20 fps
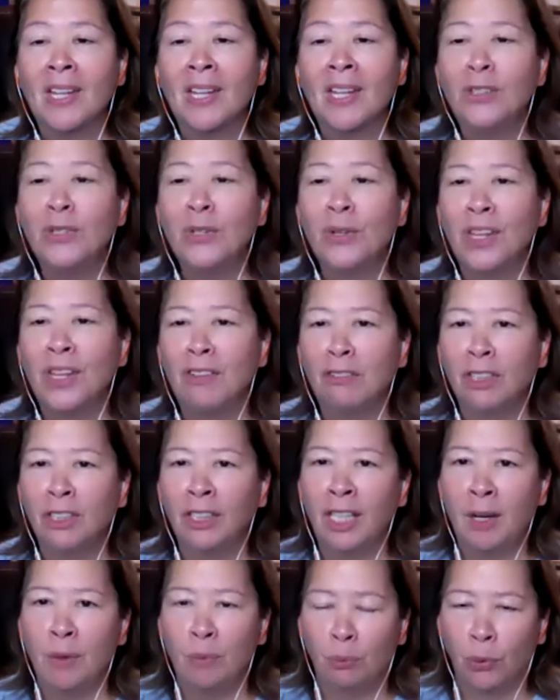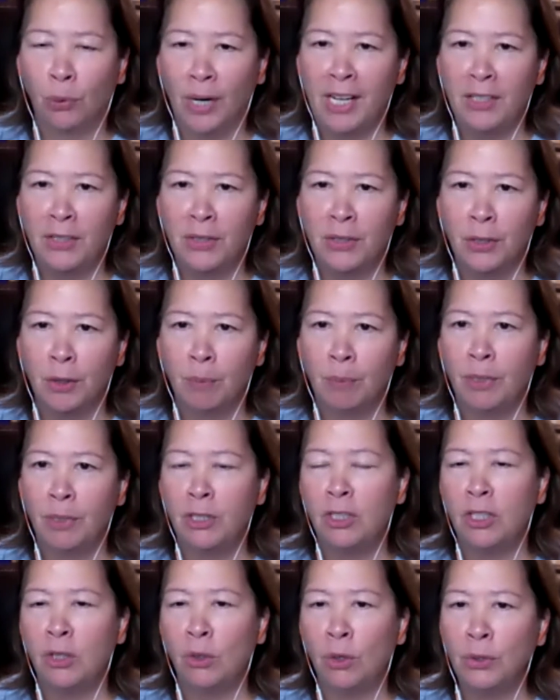so they really embraced her but
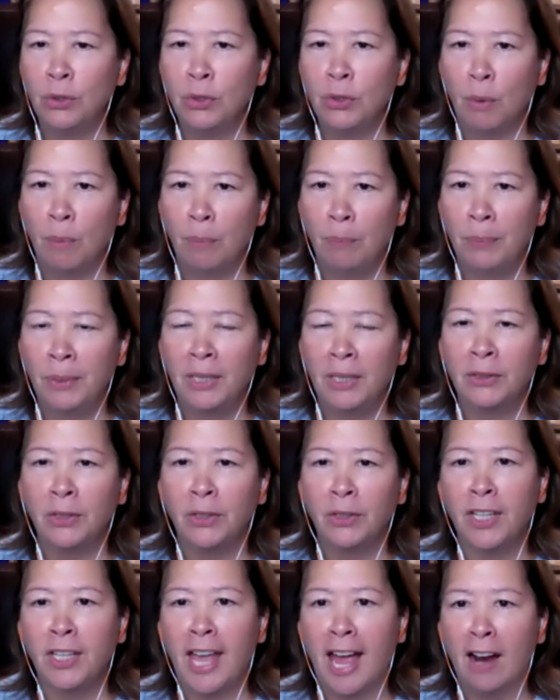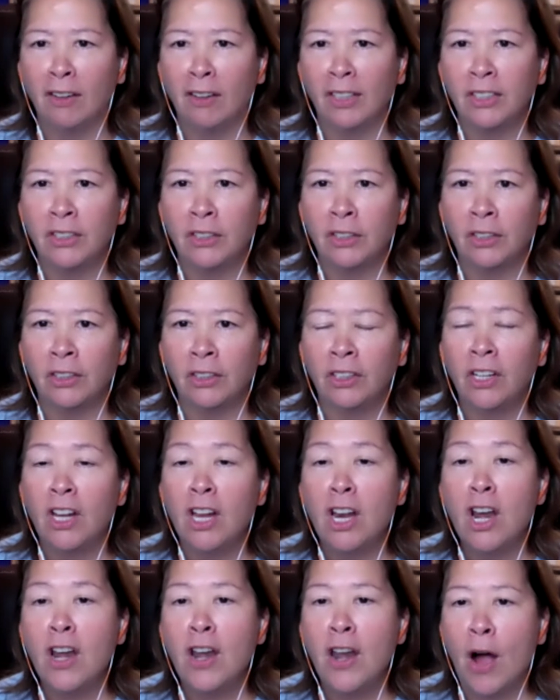she also built her character
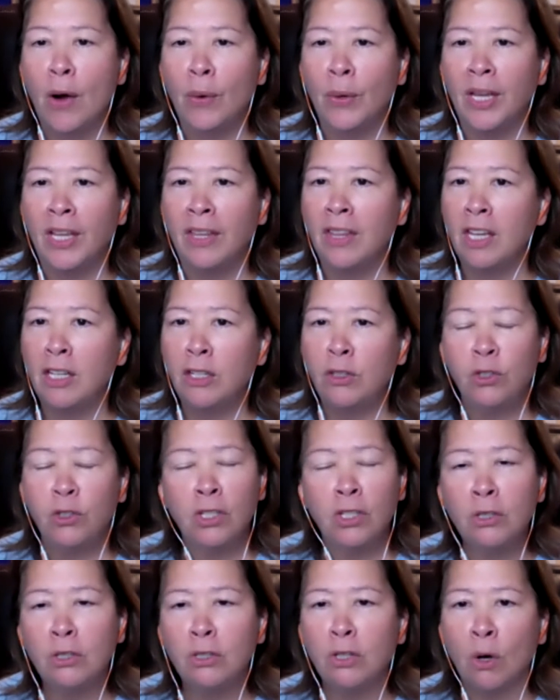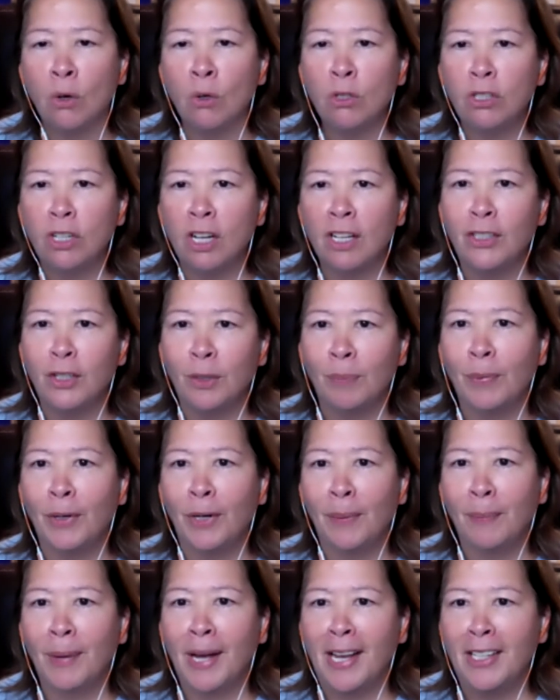knowing that you just don't judge a
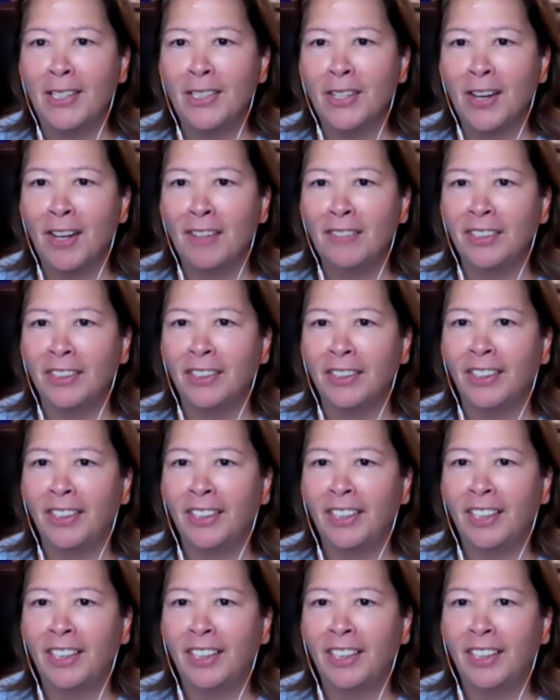book by its cover